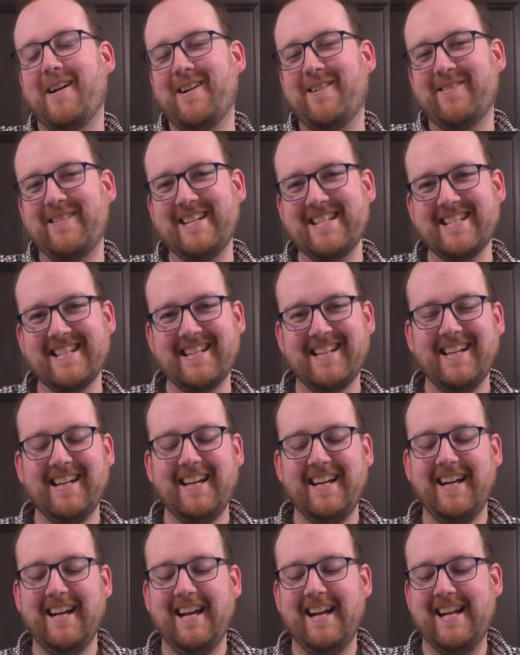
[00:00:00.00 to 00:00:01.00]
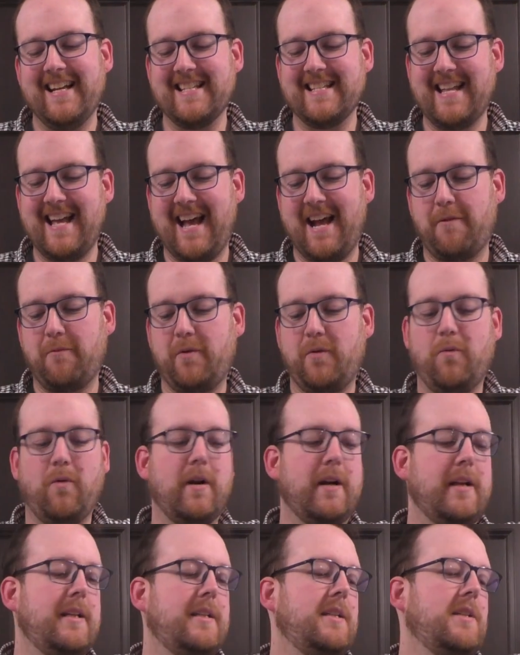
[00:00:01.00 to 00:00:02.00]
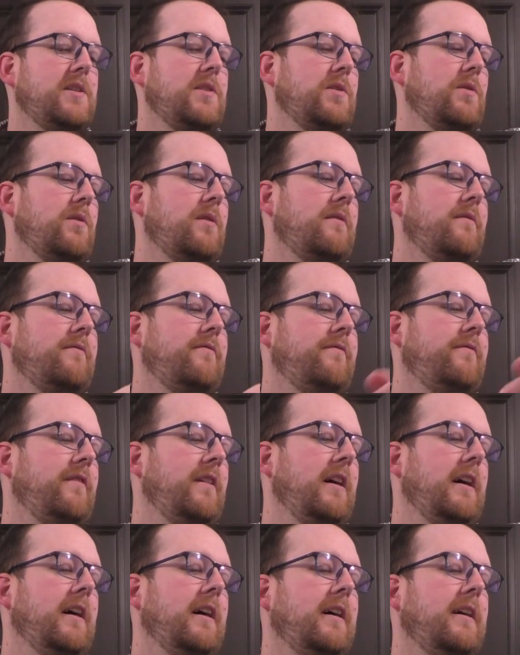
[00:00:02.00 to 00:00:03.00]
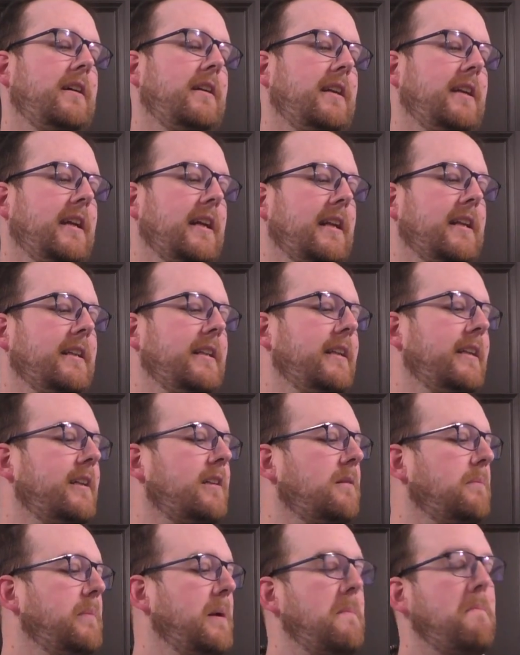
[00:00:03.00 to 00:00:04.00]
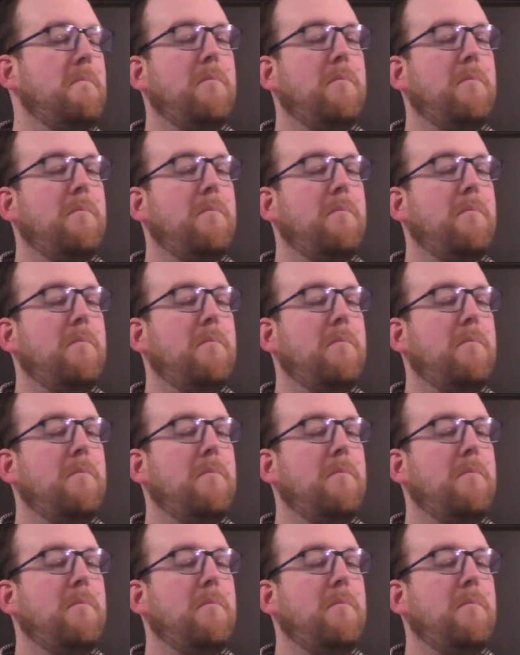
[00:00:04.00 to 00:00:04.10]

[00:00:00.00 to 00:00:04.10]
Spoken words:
reason is that we want it to sort of get a little bit